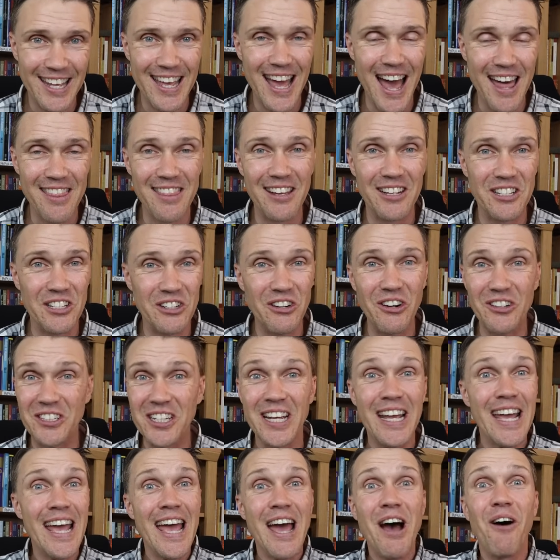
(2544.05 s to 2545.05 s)
Catholic
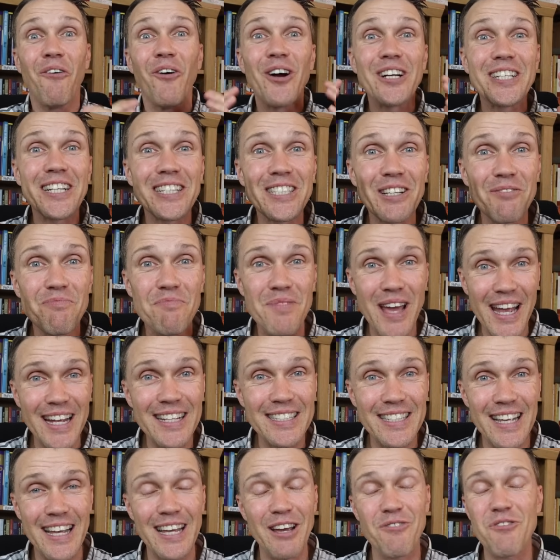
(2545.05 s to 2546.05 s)
Church, which is
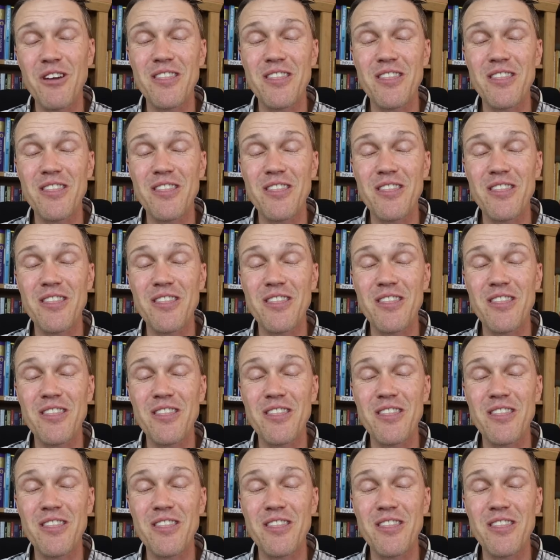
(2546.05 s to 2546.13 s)
amazing.